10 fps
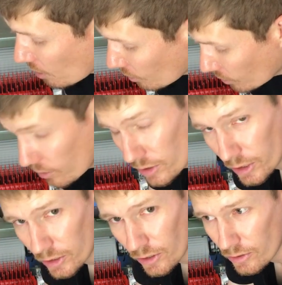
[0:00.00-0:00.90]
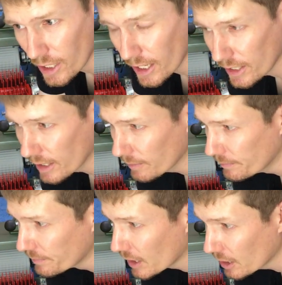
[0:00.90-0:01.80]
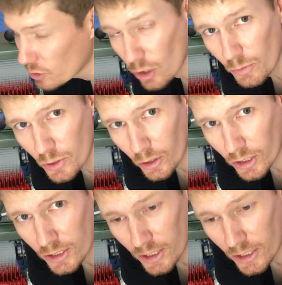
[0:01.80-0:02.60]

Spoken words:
Or you could use a tube socket,